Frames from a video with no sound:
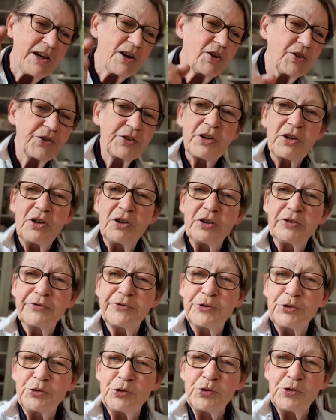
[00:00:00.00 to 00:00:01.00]
on the golf
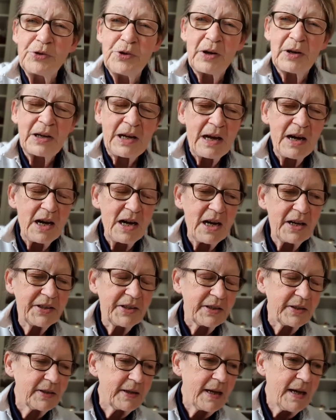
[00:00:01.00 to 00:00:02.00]
cart
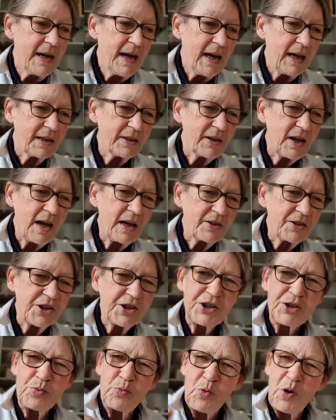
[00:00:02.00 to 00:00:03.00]
and, and, and
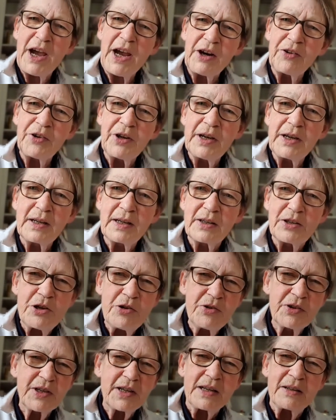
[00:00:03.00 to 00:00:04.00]
swearing and
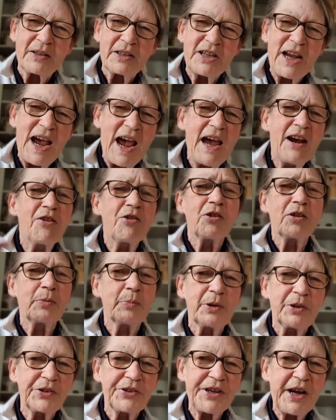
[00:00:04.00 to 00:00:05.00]
using
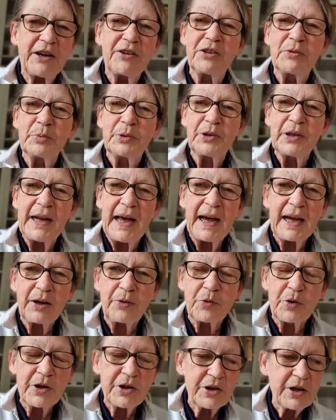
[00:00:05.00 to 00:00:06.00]
terrible, terrible
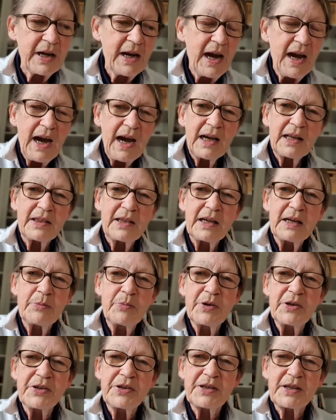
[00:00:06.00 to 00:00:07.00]
language. And there
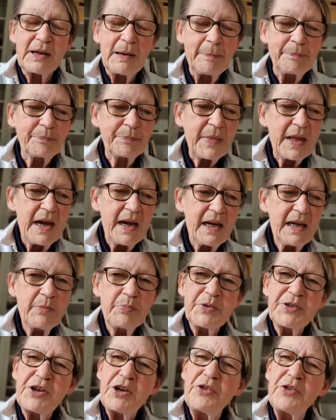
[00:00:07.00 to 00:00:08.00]
was some, um, it
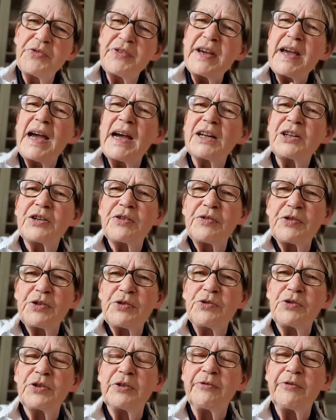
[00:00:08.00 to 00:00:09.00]
was on the edge of
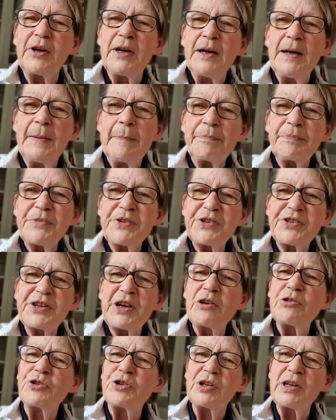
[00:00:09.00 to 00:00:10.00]
sort of
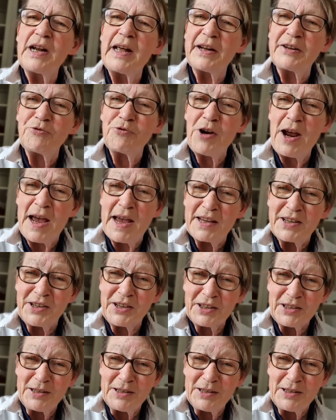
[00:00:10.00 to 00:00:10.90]
social unrest